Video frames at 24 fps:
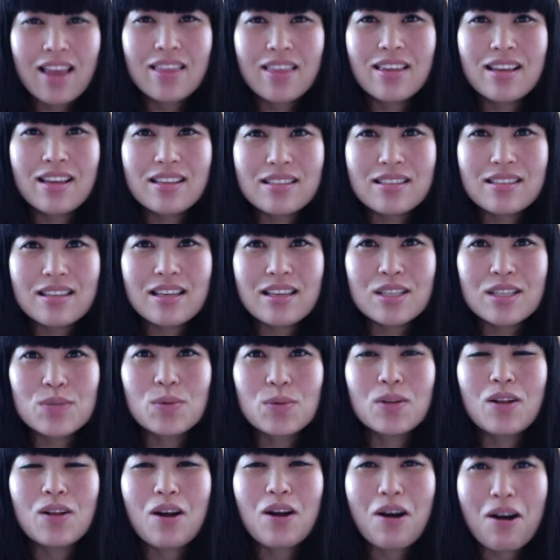These things
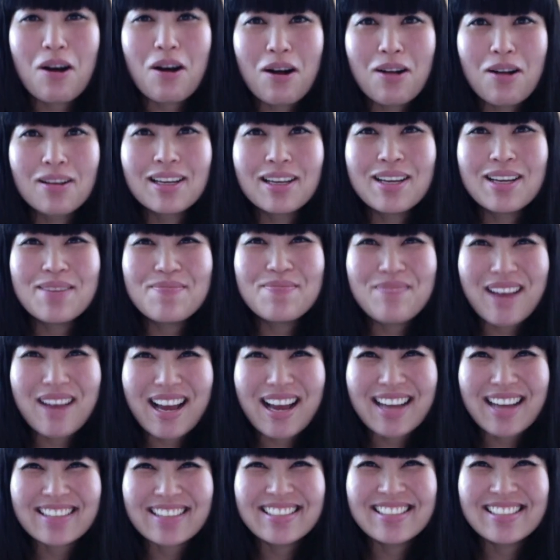will all come
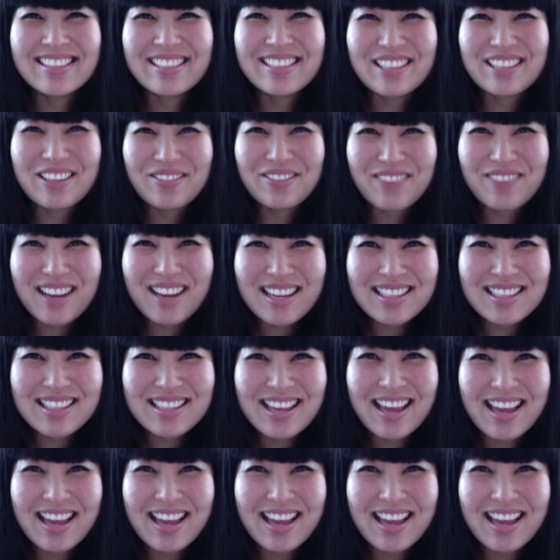back to serve us